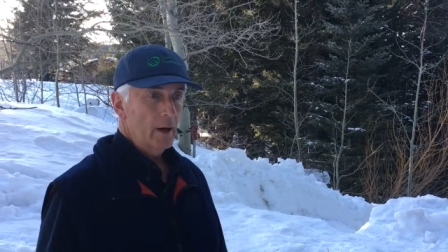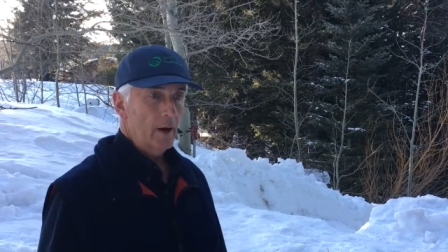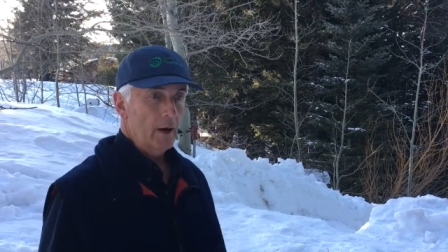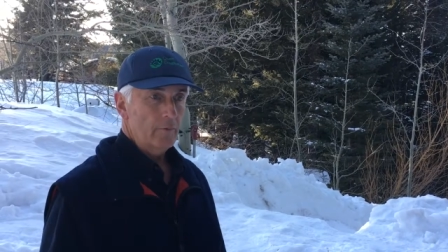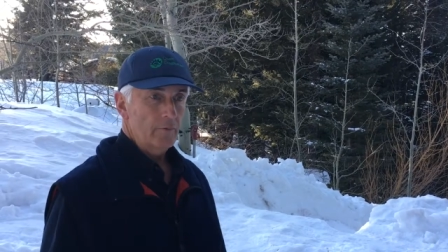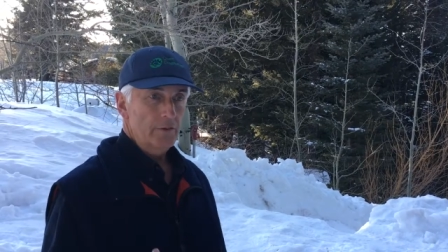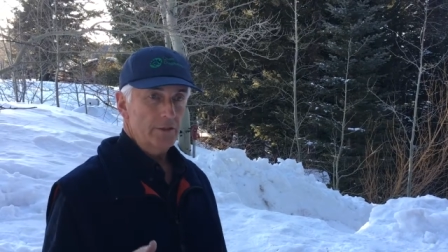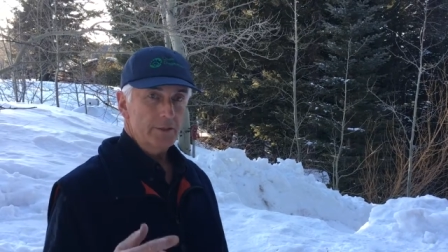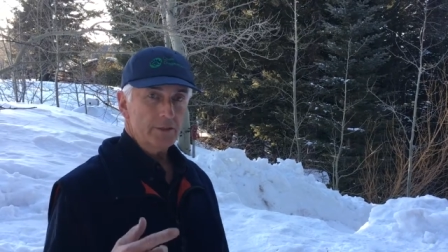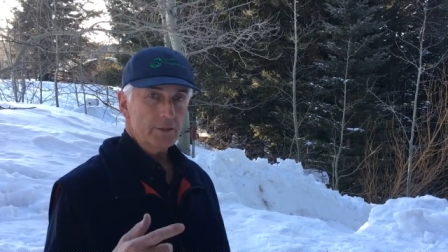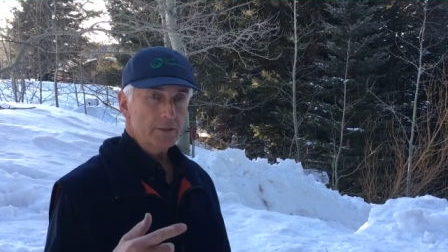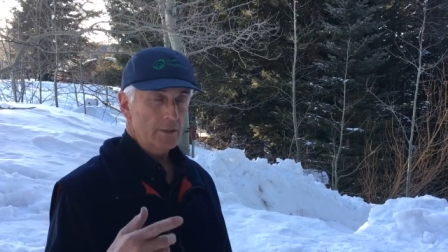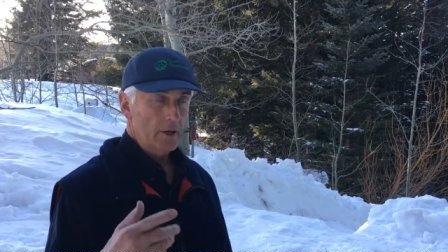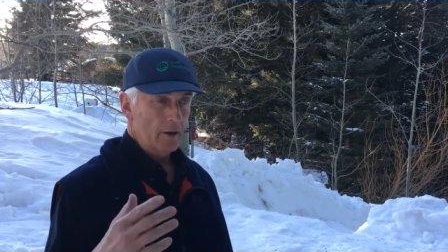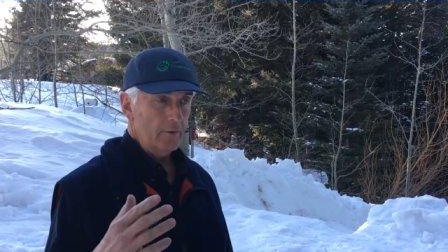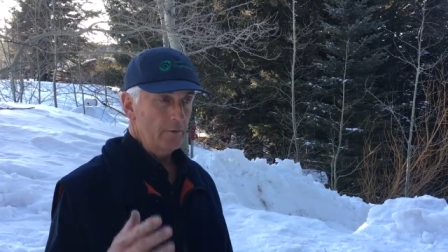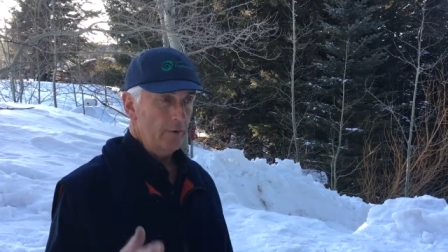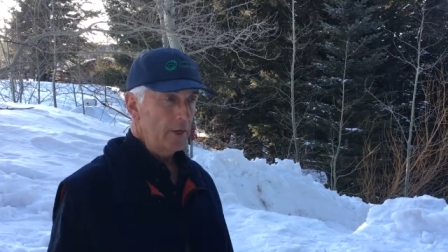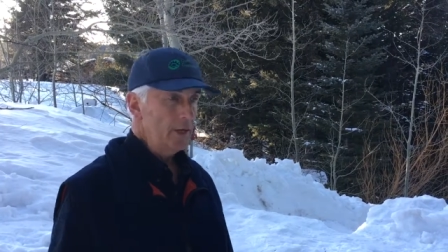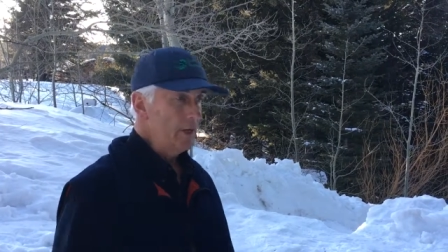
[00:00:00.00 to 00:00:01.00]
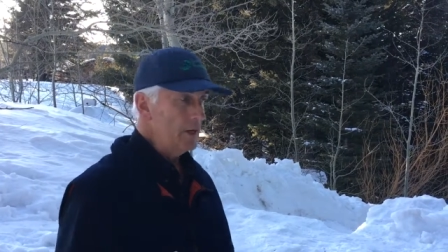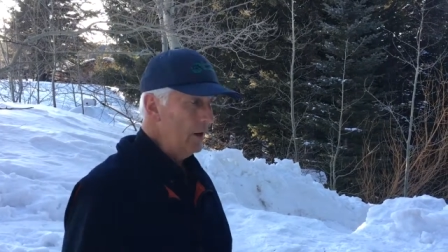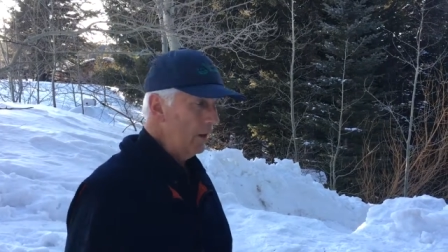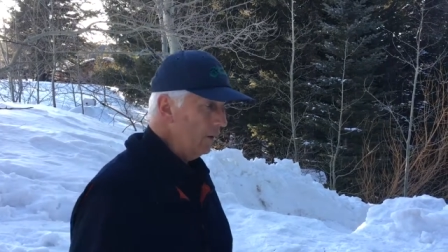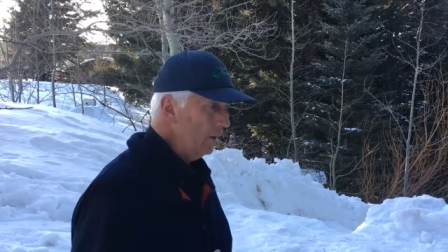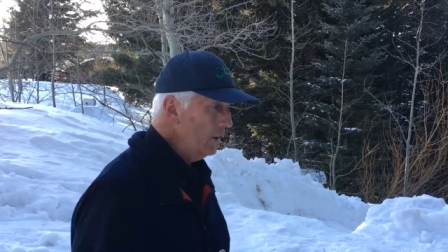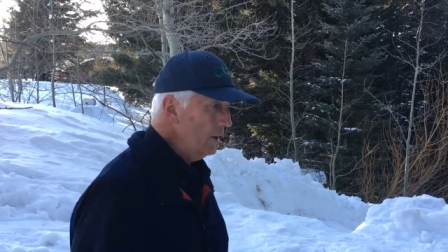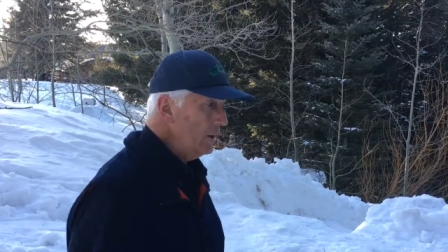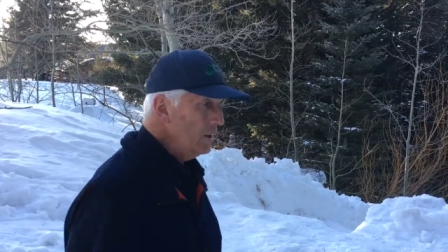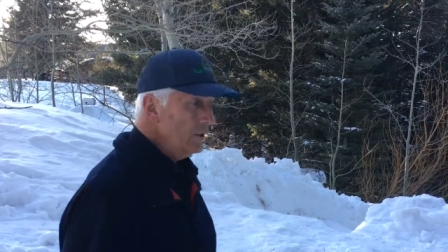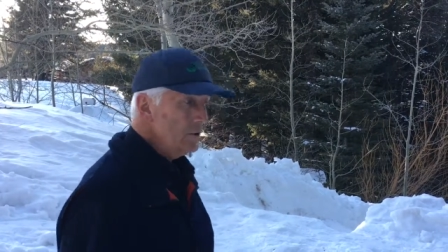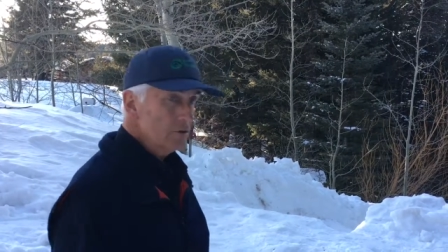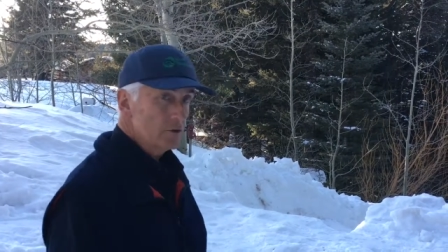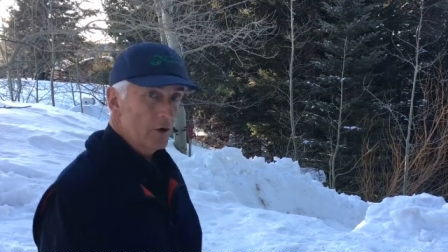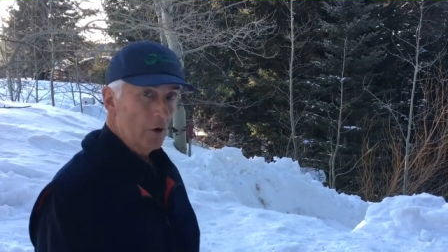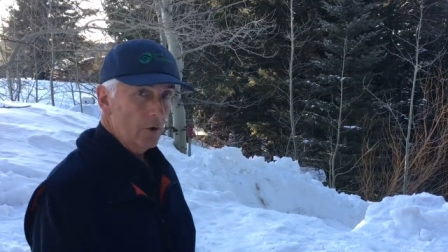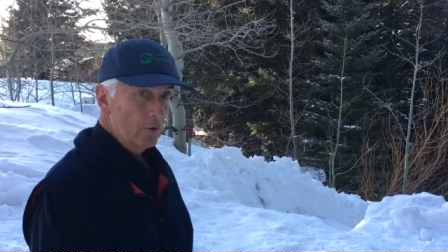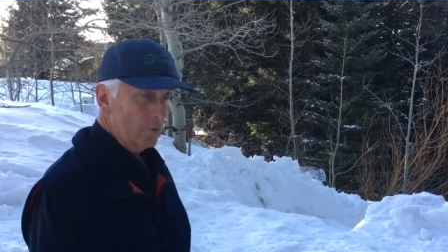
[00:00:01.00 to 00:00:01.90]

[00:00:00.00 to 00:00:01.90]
of the heel. So